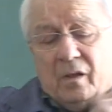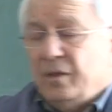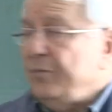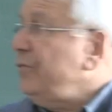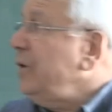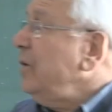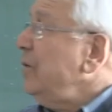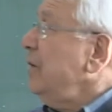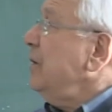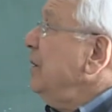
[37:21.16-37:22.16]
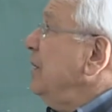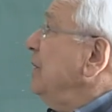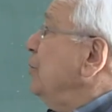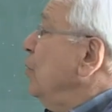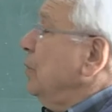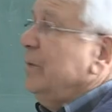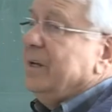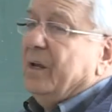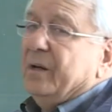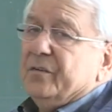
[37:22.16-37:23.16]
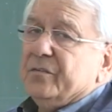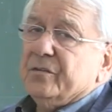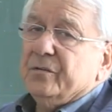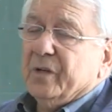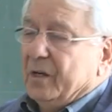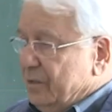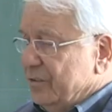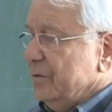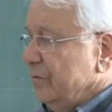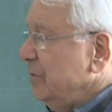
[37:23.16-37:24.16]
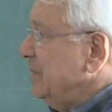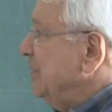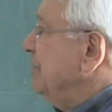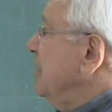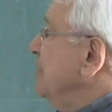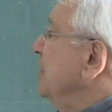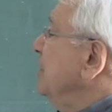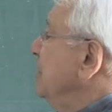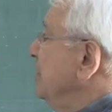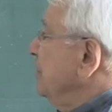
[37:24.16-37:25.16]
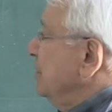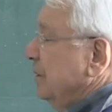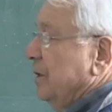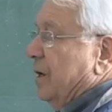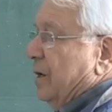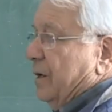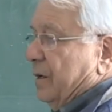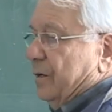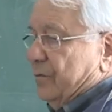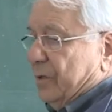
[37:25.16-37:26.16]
If we are in quantum mechanics, we will discuss it in a